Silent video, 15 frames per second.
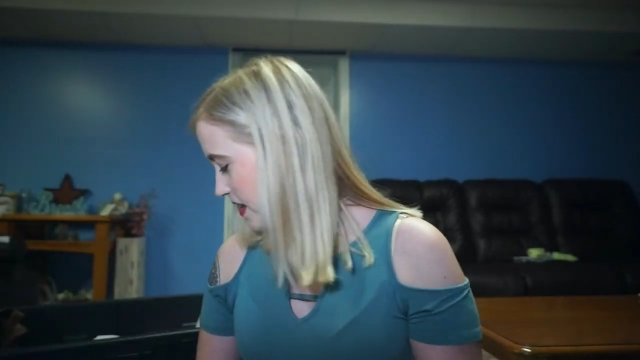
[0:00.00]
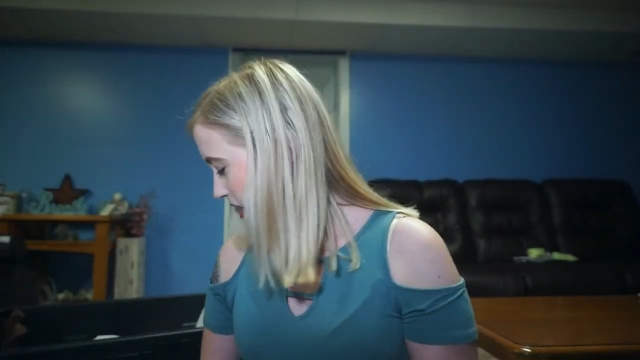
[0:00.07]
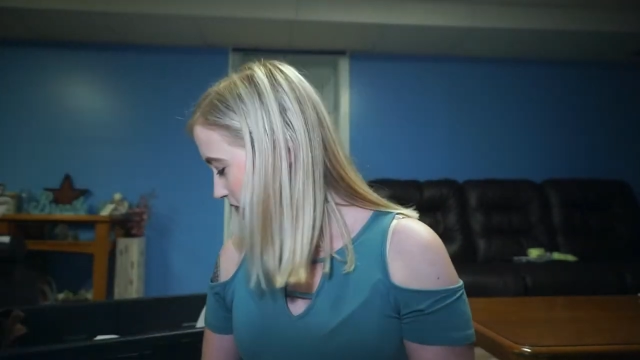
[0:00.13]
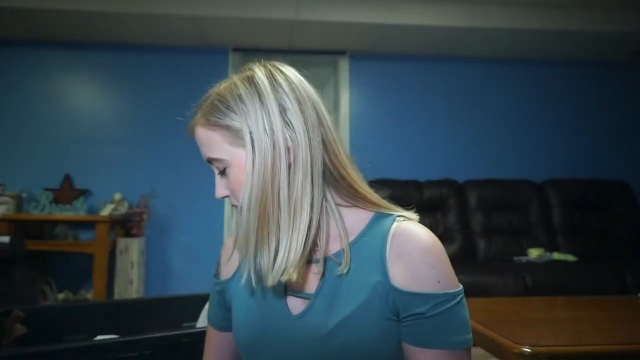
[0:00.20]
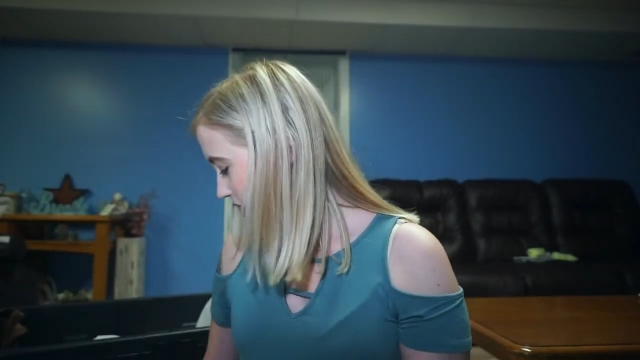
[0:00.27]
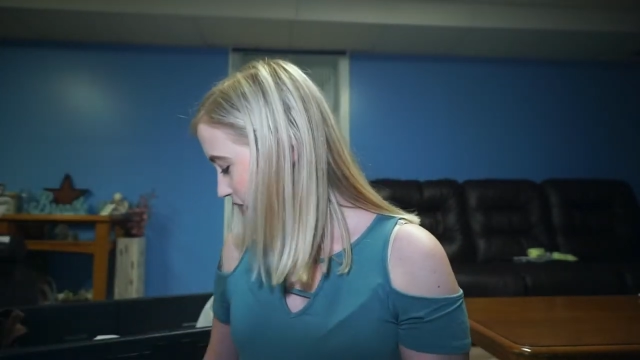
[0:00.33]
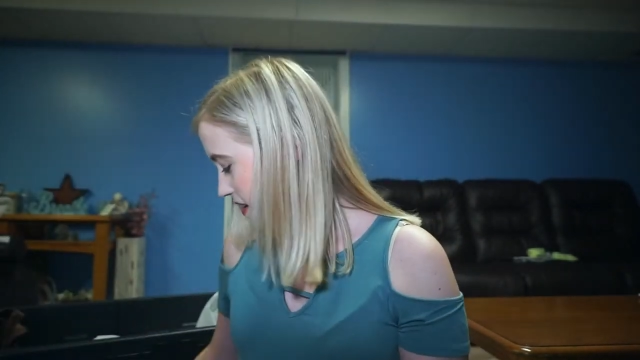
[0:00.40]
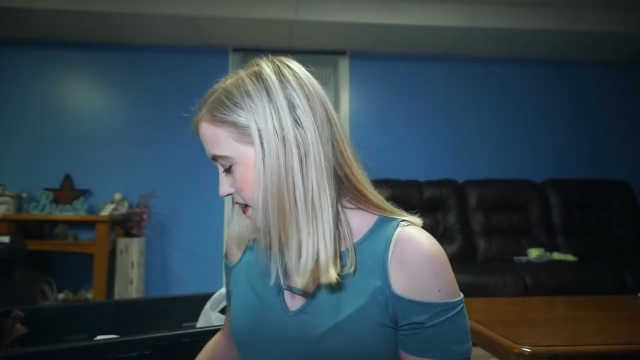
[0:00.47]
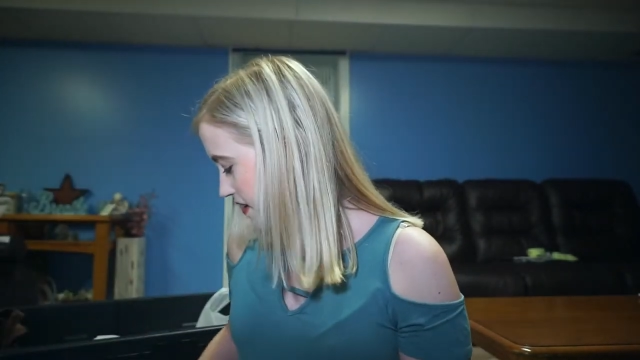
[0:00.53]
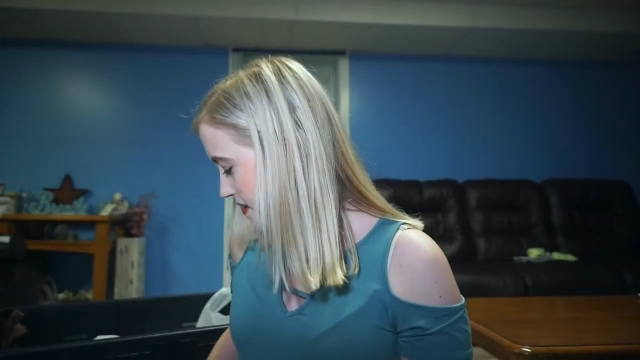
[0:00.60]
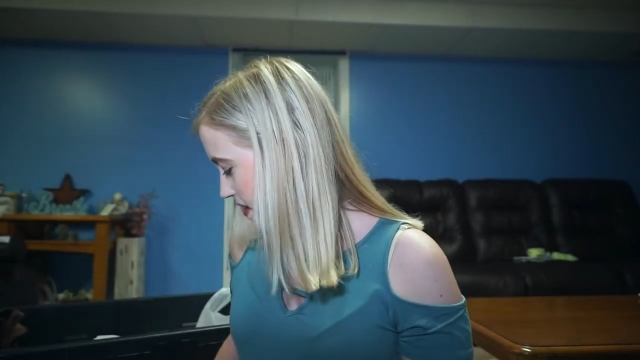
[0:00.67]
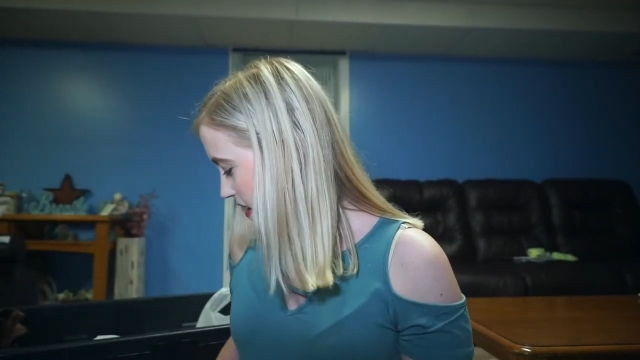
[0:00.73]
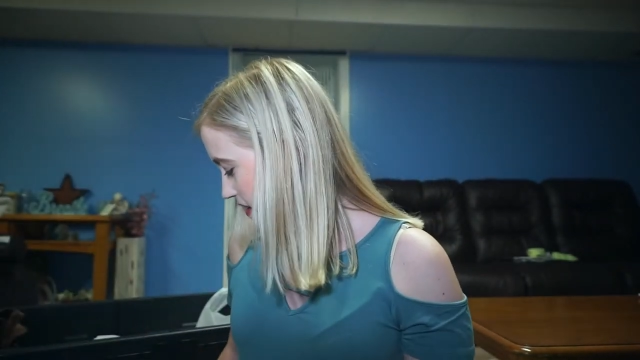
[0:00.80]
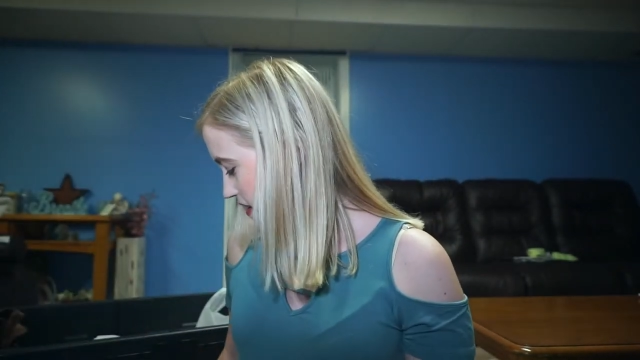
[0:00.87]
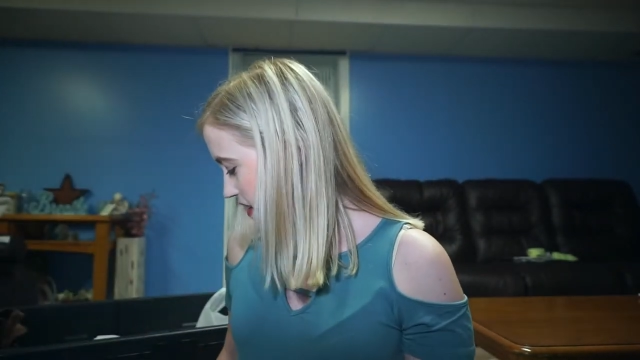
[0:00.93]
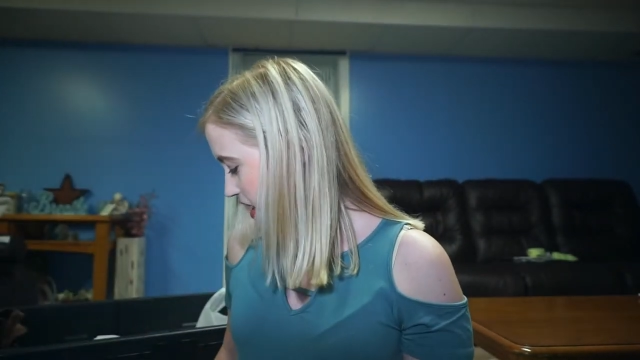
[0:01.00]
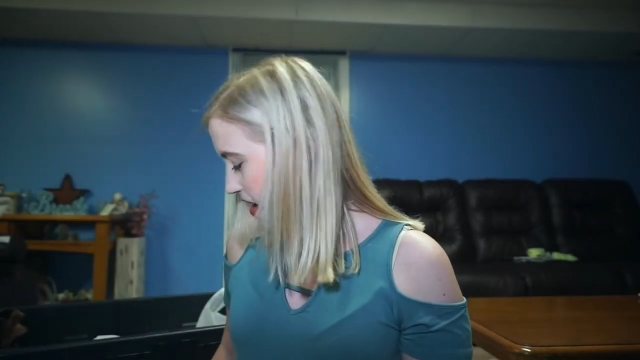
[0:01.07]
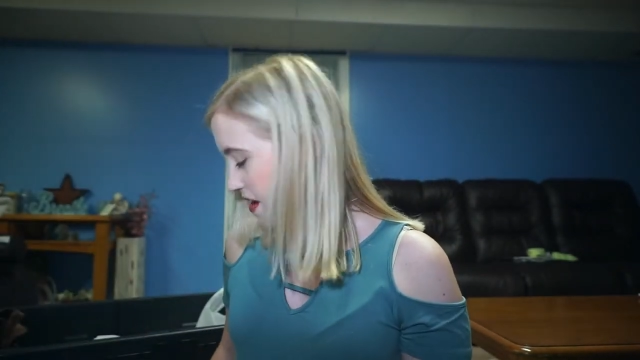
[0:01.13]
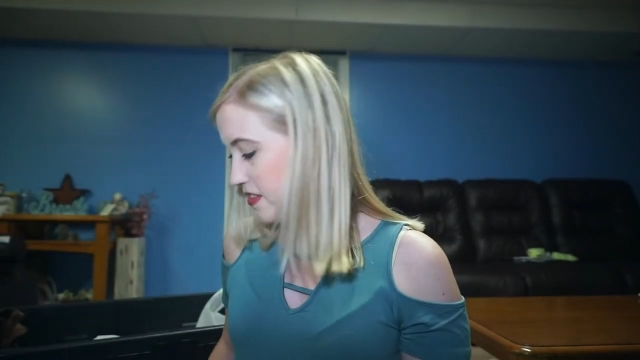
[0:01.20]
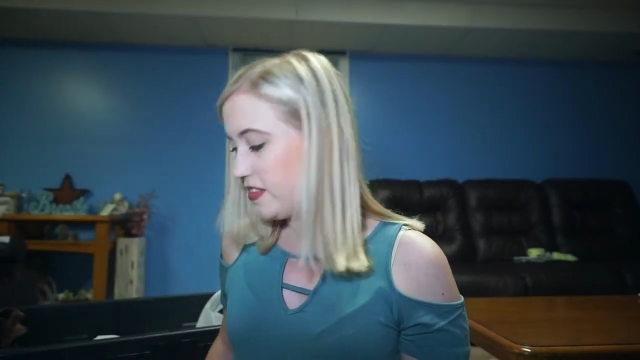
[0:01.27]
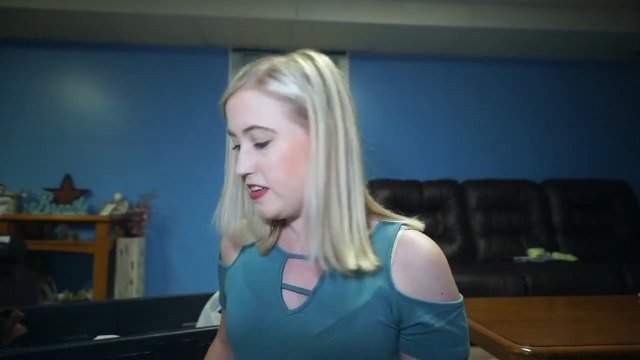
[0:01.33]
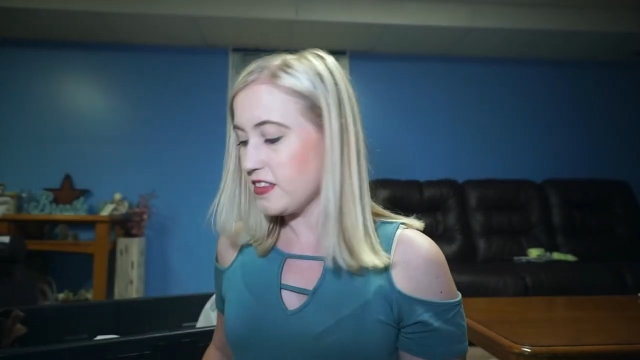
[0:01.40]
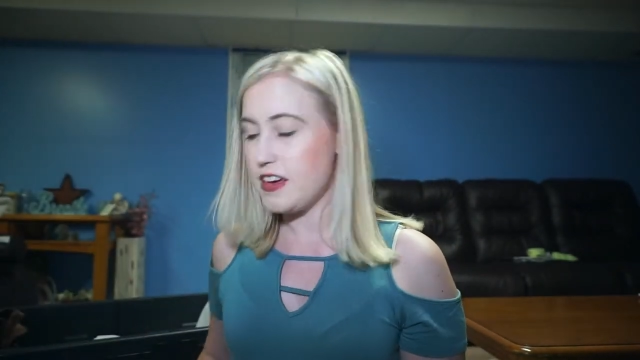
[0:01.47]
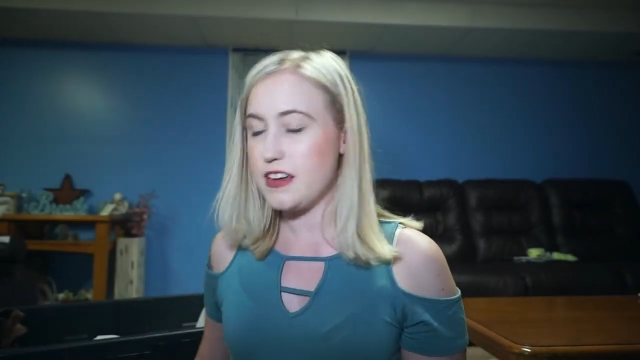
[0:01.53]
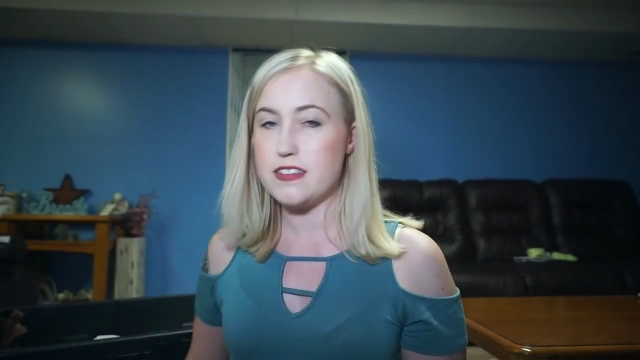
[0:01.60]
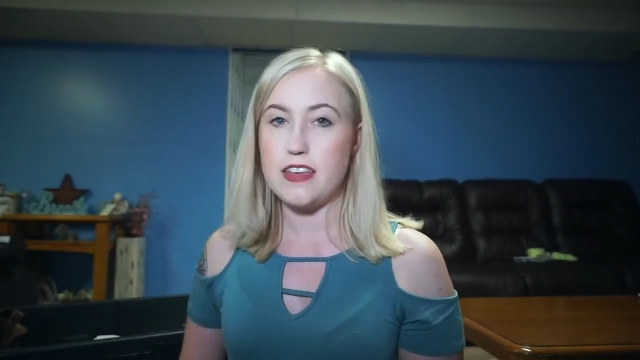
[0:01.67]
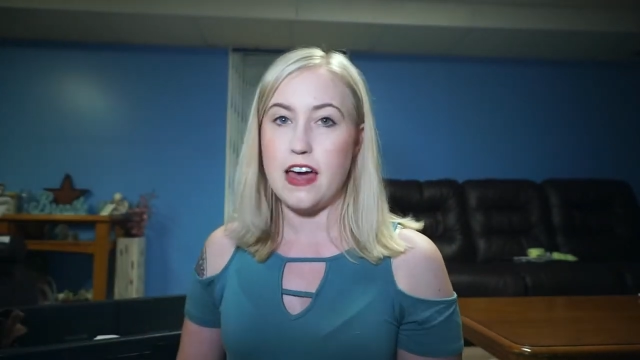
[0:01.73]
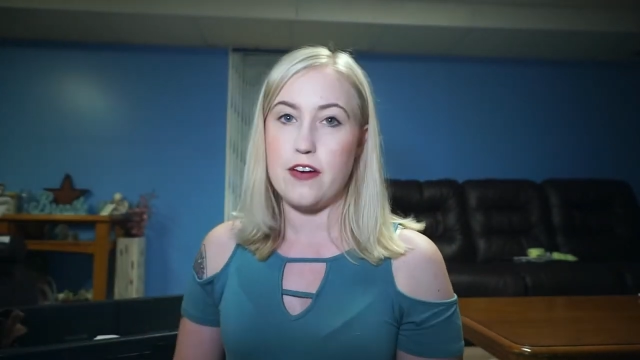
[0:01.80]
And uh, yeah, I think that's